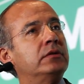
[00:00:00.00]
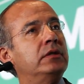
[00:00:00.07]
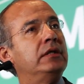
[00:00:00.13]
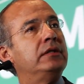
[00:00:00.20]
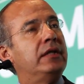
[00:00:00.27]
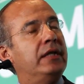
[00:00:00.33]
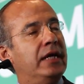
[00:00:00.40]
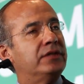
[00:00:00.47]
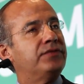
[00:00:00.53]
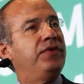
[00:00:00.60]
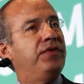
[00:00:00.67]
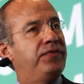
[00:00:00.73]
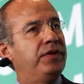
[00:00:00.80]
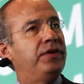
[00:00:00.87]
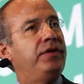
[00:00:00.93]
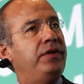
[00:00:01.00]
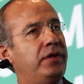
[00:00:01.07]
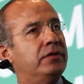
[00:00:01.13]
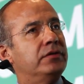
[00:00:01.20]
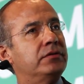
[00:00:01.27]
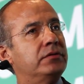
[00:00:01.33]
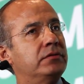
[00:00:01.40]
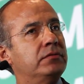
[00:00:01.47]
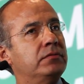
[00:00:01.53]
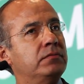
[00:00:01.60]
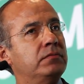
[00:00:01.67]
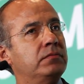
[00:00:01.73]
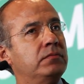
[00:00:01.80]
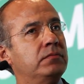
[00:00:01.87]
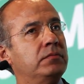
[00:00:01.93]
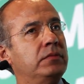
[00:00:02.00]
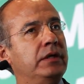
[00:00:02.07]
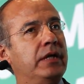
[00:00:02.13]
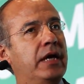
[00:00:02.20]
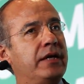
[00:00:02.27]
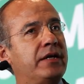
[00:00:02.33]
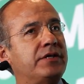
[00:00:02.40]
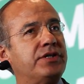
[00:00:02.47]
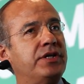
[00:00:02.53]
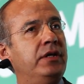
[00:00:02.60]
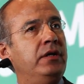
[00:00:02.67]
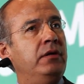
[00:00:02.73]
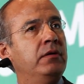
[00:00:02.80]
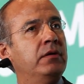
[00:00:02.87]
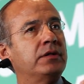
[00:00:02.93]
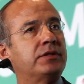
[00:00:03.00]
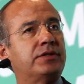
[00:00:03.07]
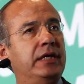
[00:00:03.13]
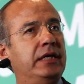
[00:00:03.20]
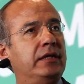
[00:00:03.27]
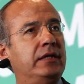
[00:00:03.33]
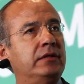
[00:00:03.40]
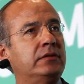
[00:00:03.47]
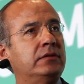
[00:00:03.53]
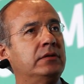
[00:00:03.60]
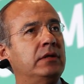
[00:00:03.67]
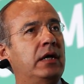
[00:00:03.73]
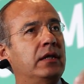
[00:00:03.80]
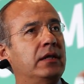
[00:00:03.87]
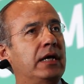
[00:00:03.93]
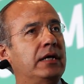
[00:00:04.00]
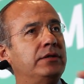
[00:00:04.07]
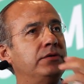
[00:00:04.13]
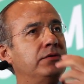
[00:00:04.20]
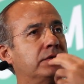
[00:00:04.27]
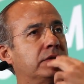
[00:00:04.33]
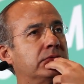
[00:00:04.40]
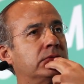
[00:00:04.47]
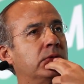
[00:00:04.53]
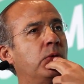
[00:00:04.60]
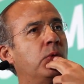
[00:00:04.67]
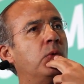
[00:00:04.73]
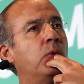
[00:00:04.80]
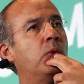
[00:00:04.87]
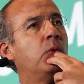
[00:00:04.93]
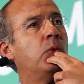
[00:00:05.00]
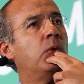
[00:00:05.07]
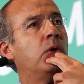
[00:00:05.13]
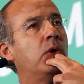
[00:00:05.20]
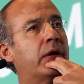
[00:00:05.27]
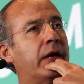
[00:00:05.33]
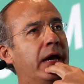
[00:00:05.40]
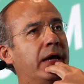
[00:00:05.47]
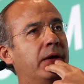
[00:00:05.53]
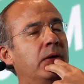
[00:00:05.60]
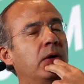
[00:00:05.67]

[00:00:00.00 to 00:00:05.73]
in the next 15 years in energy, cities, and land uses. Okay,